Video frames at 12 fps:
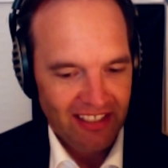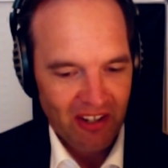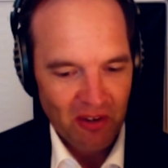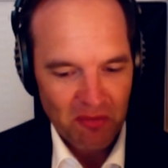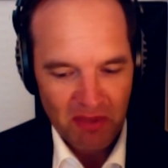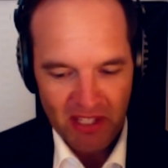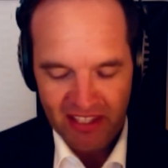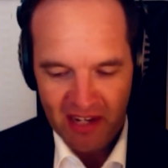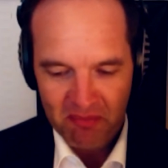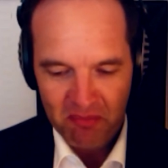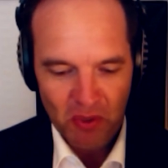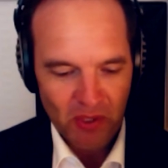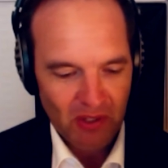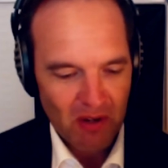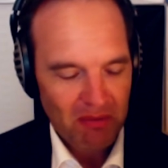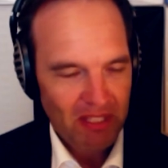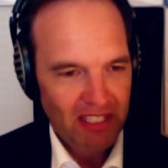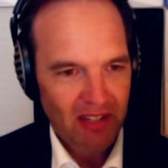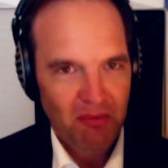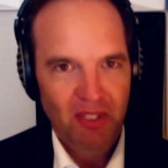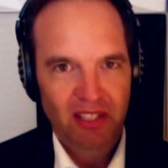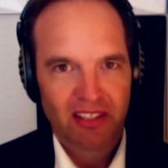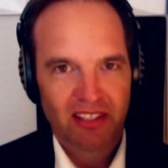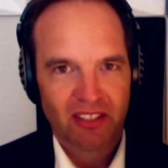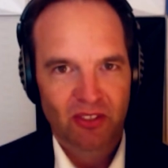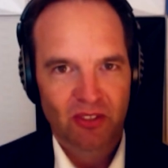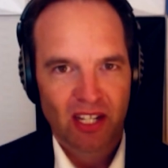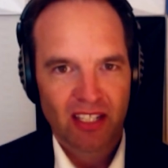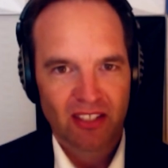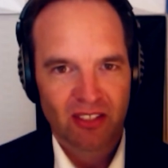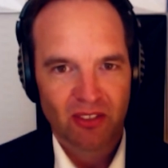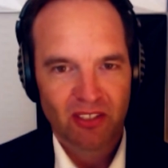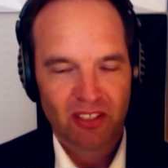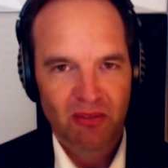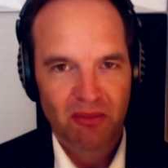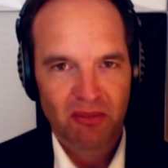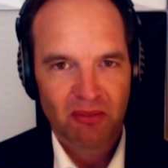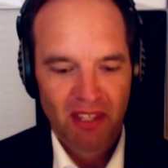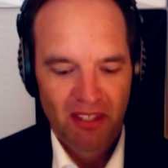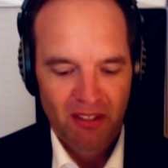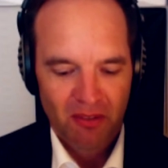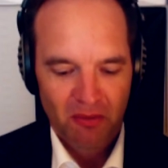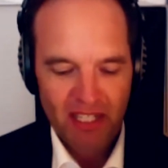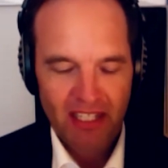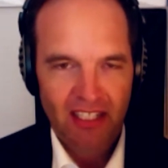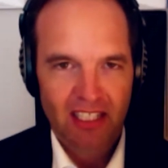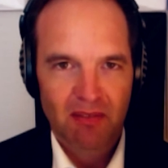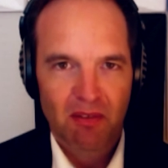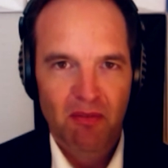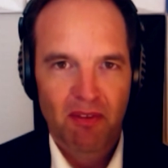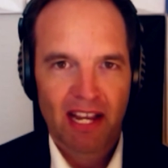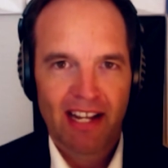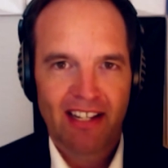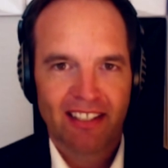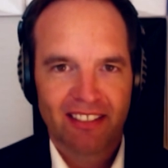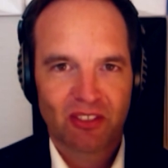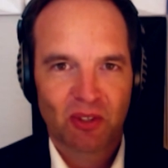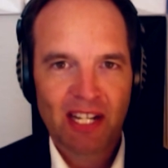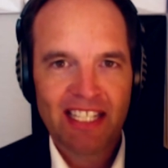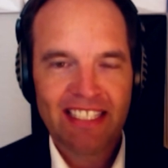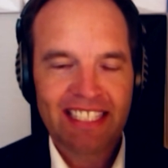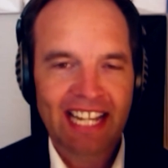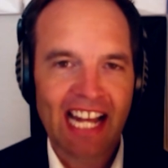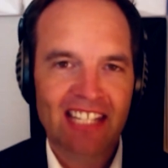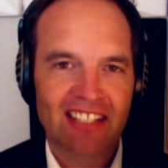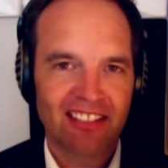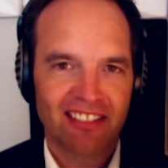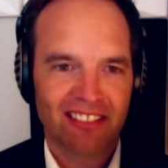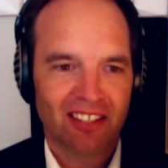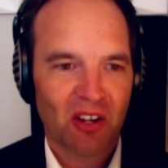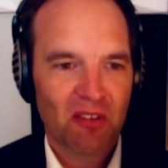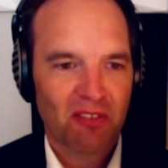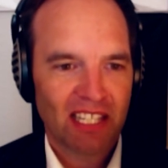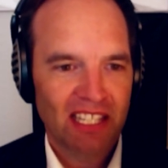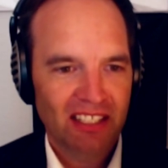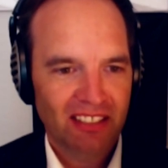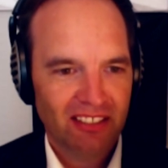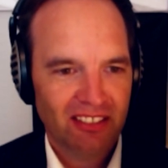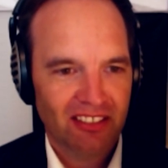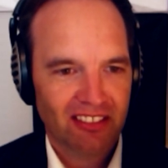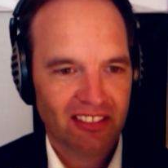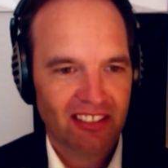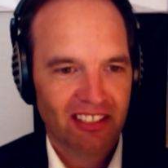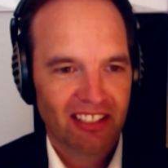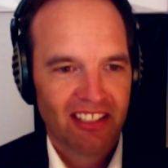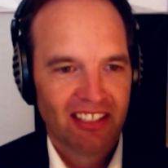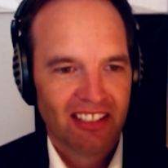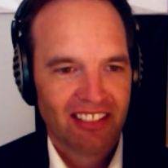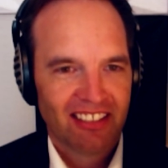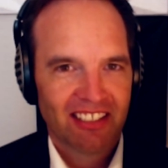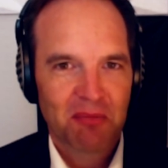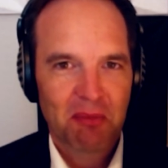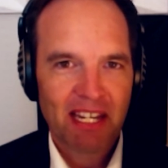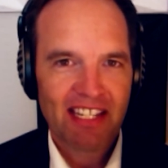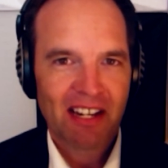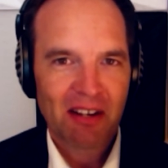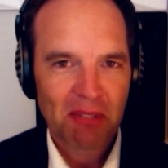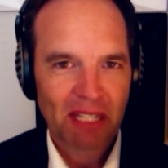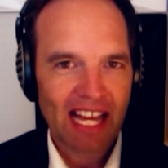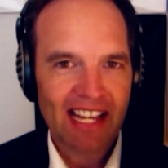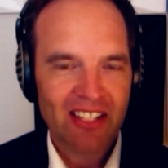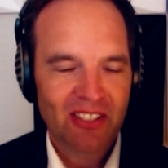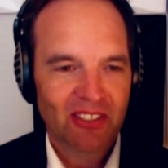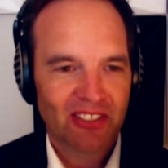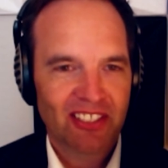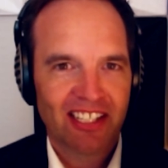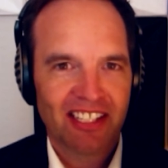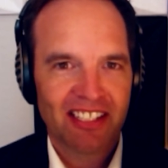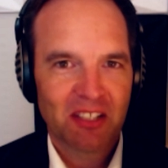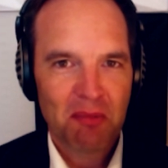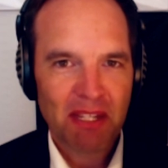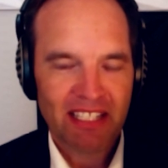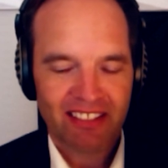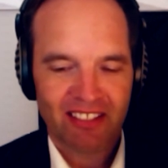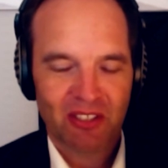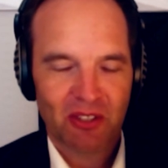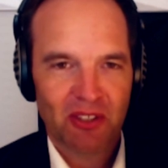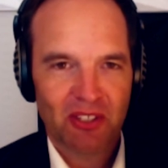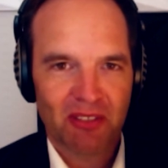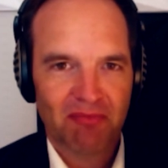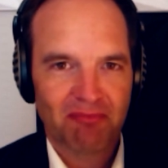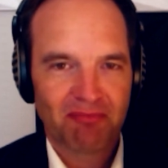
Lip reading: hope that border opens up with Australia soon, so we can get some of our Australian cousins over here to spend up large on domestic tourism.